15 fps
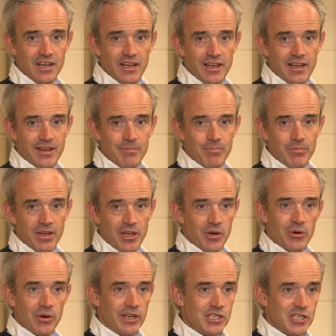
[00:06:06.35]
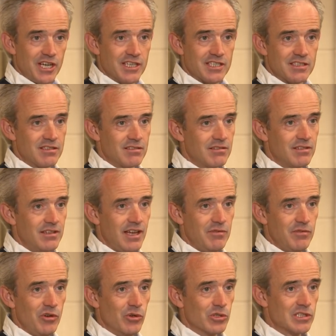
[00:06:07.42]
Um, I know I chased
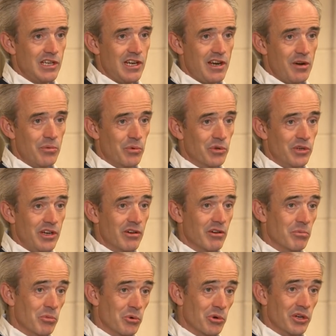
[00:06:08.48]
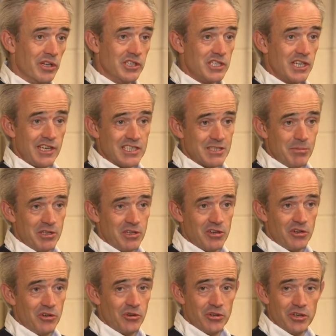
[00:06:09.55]
Davy Russell in here one year and won, and chased him in
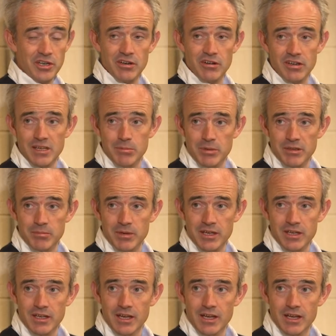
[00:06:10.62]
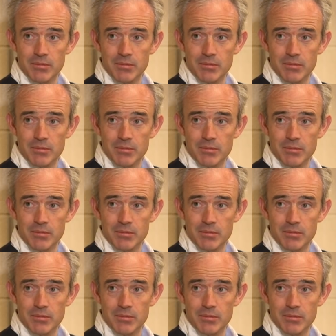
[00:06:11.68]
here another year and he beat me.